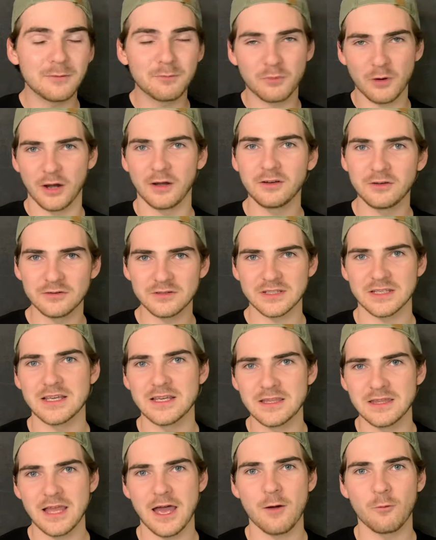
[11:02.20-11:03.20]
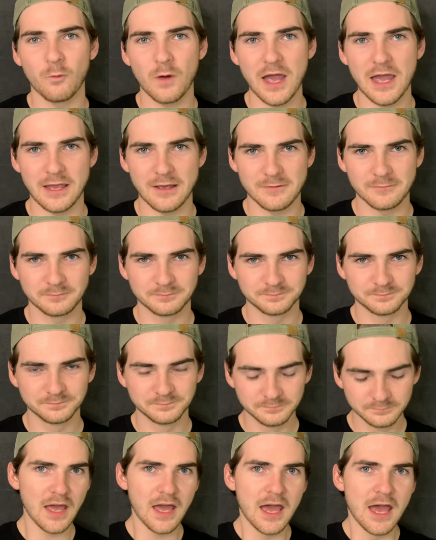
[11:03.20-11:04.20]
predators in that way.
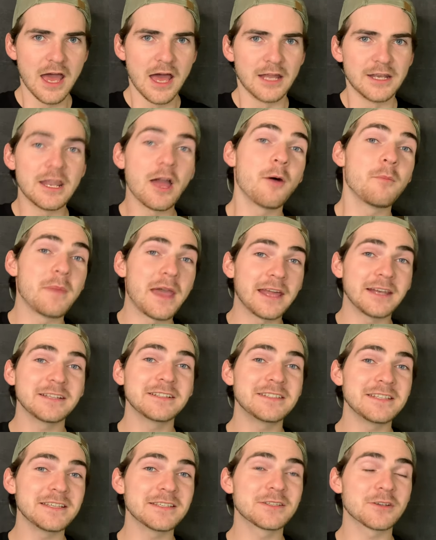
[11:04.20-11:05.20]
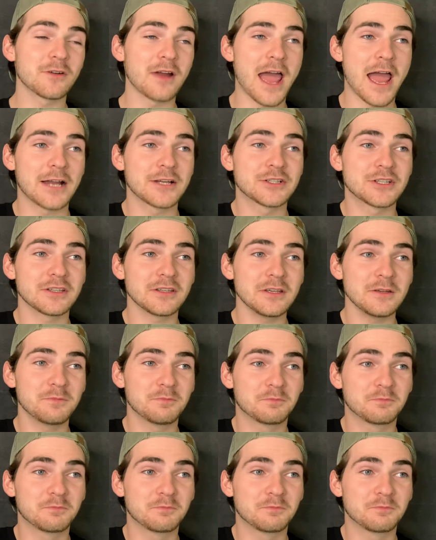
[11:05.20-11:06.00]
Now, manatees are actually